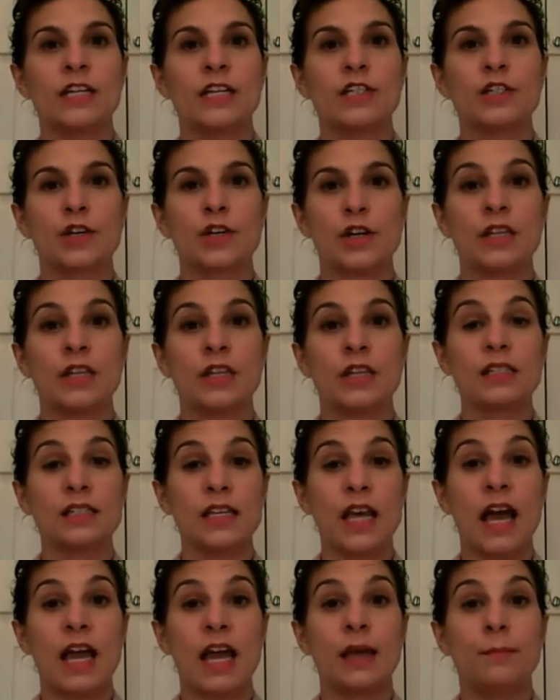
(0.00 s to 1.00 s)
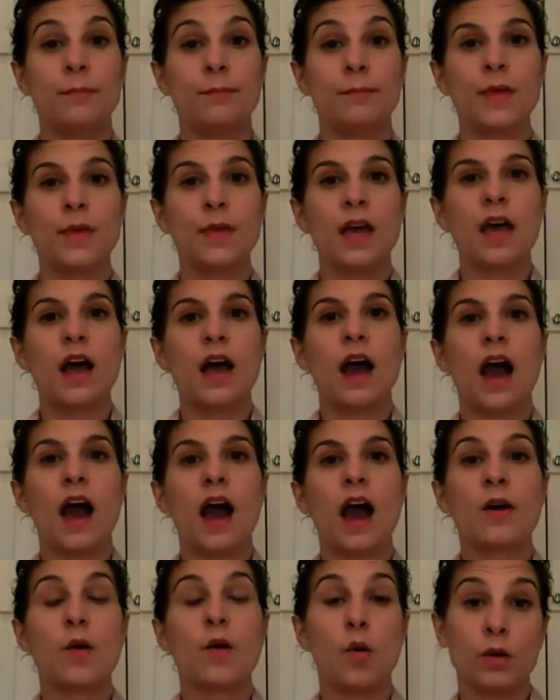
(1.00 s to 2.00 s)
And during that time,
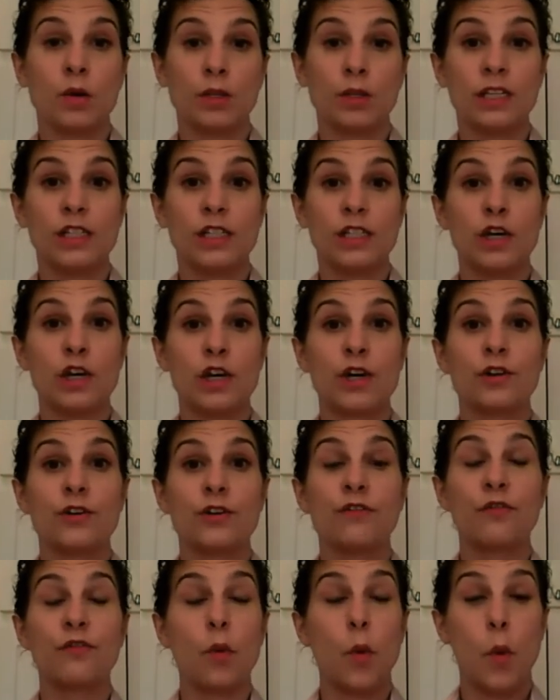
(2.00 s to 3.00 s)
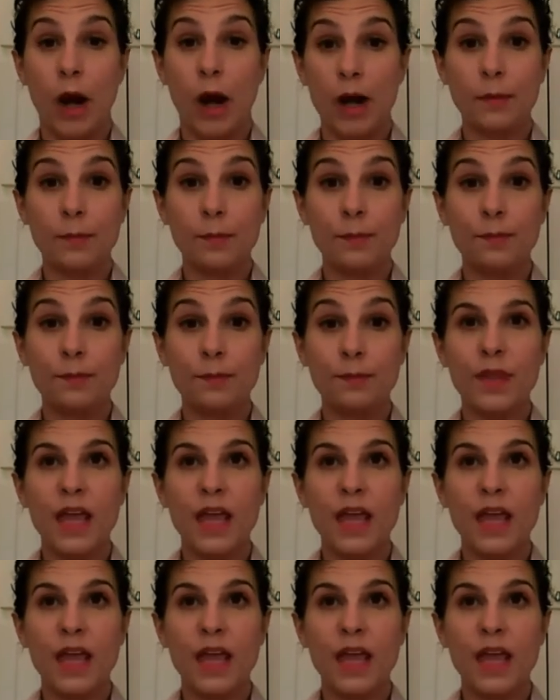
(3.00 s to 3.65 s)
our oldest turned 4.